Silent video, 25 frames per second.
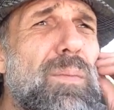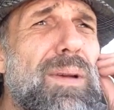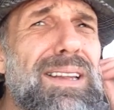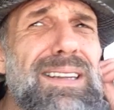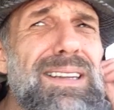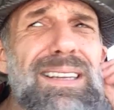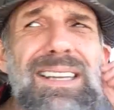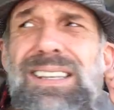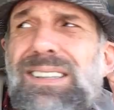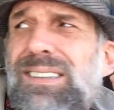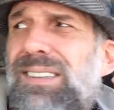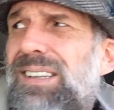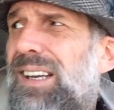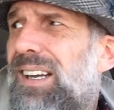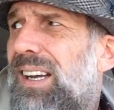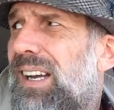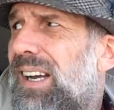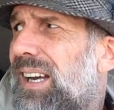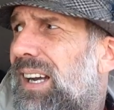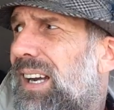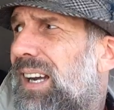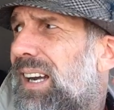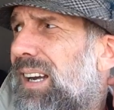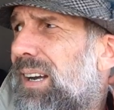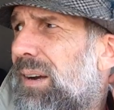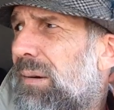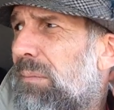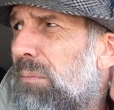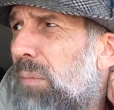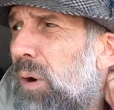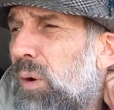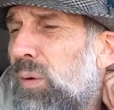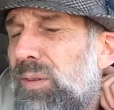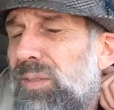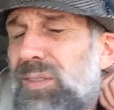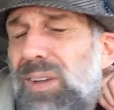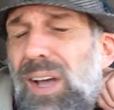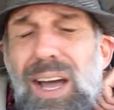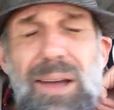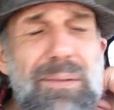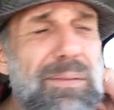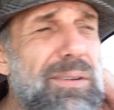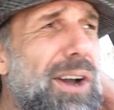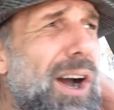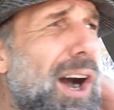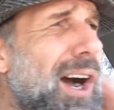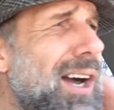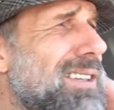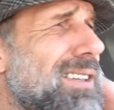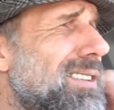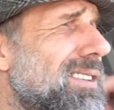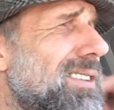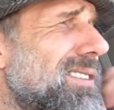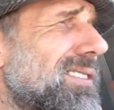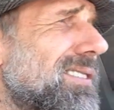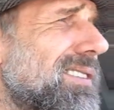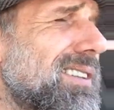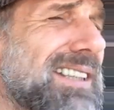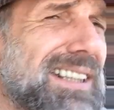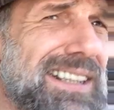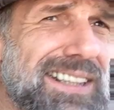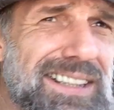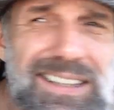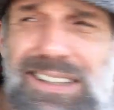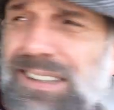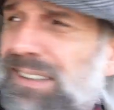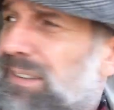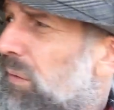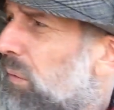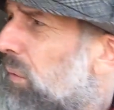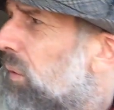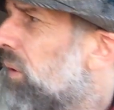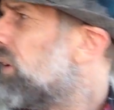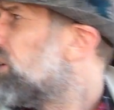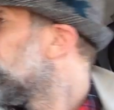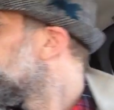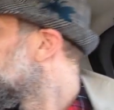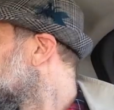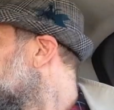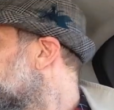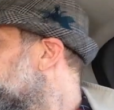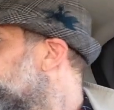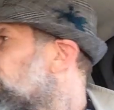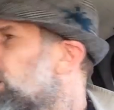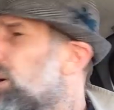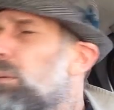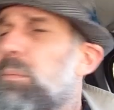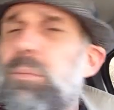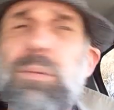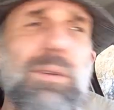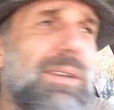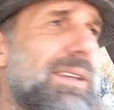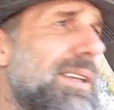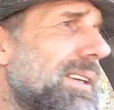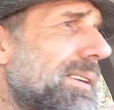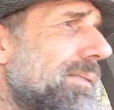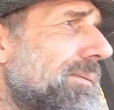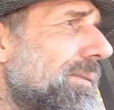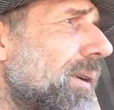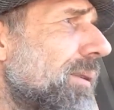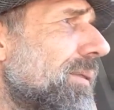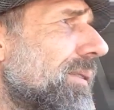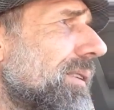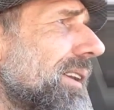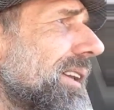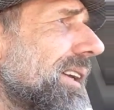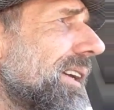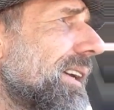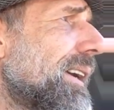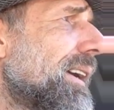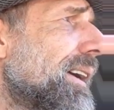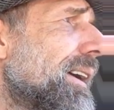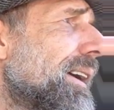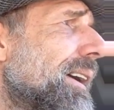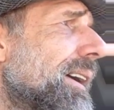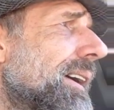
at least most of the time, consciously or vocally